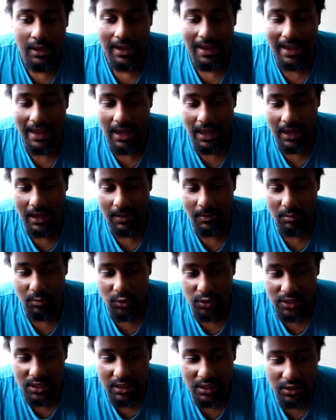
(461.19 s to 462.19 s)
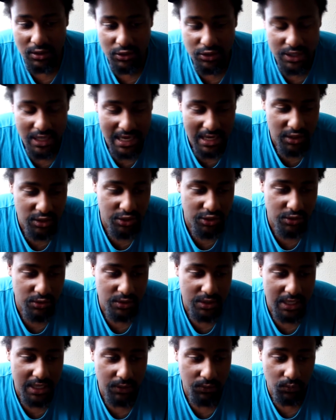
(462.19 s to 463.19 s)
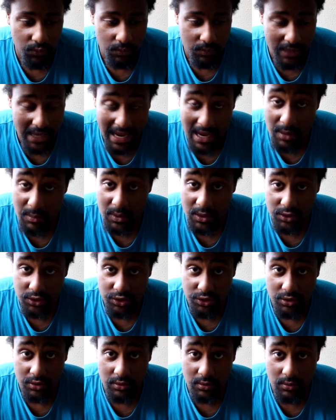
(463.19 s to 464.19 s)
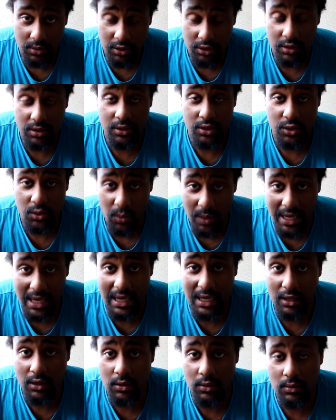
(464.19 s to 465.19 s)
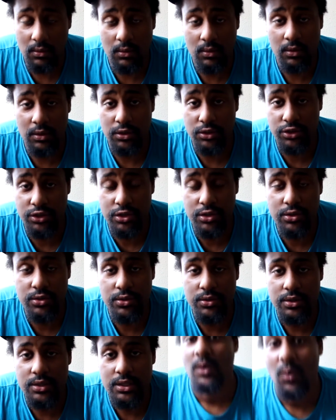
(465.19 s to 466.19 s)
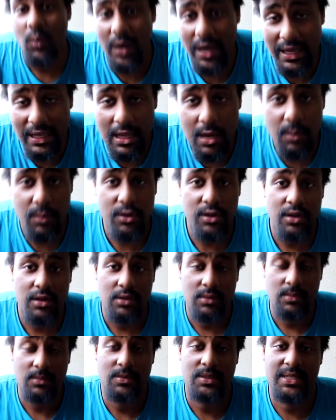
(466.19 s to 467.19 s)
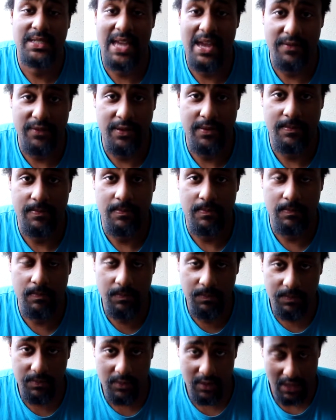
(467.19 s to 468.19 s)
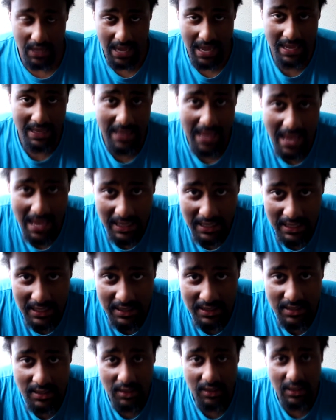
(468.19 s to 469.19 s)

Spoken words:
And moistening your skate shoes can damage the suede on your shoes. Way number 7, and that is